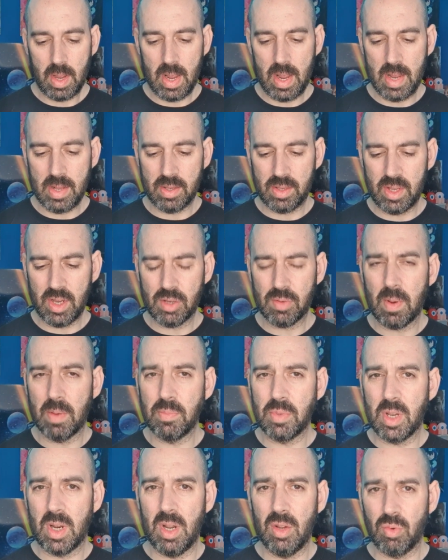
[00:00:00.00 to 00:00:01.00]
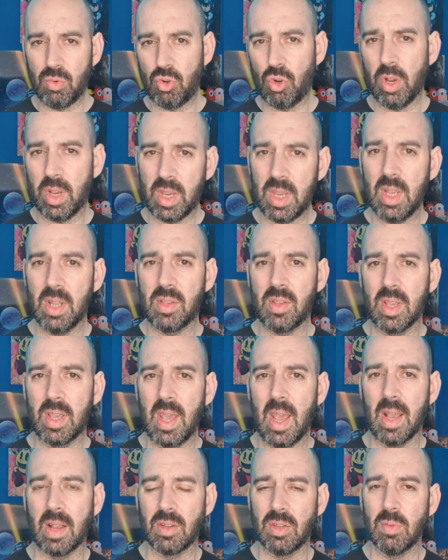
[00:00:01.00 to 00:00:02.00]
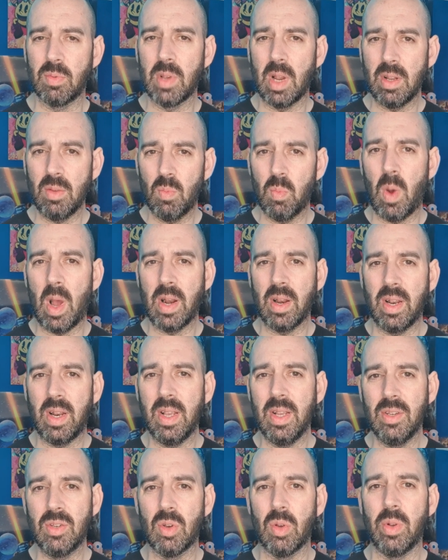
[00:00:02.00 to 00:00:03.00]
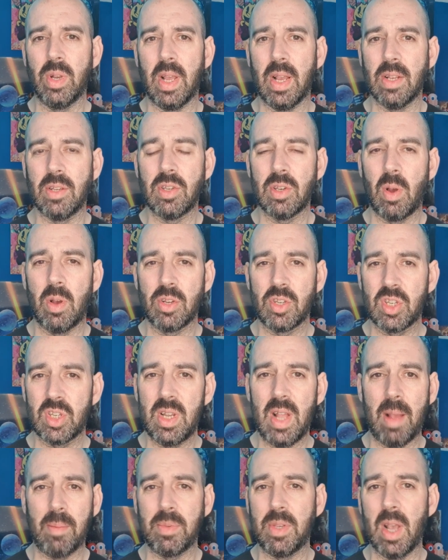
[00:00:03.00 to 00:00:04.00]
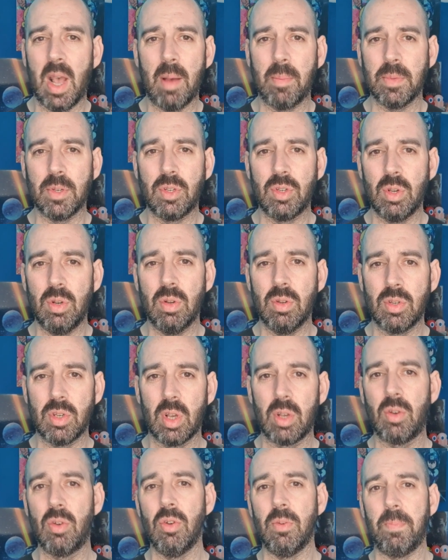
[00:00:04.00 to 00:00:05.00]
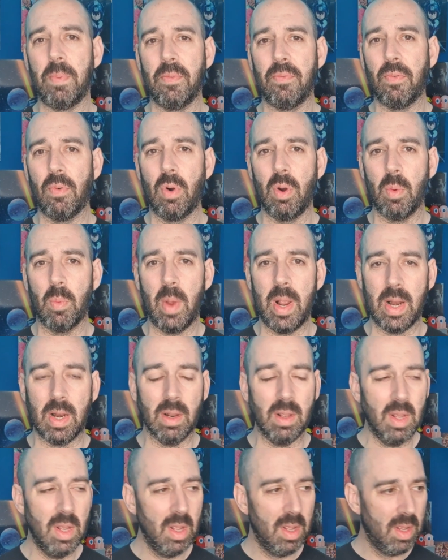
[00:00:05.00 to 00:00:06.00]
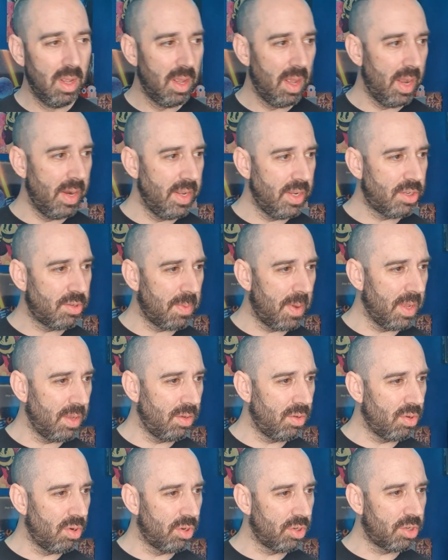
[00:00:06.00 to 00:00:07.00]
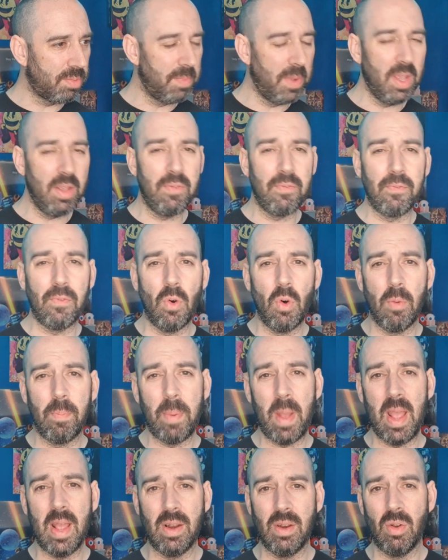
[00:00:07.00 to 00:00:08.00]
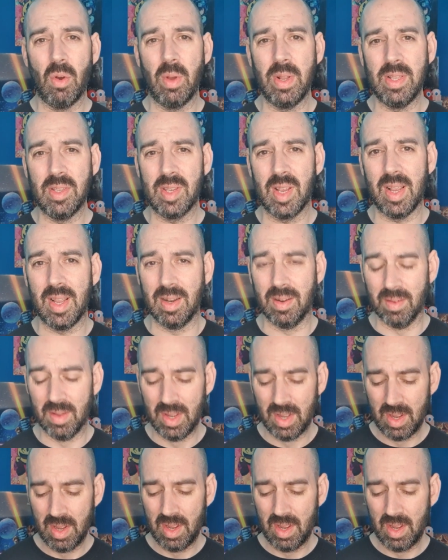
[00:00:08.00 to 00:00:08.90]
And this one was a little trickier to get, because there was only one of these on there, so I snapped it up as soon as I could before it went. And this one cost me £4.19.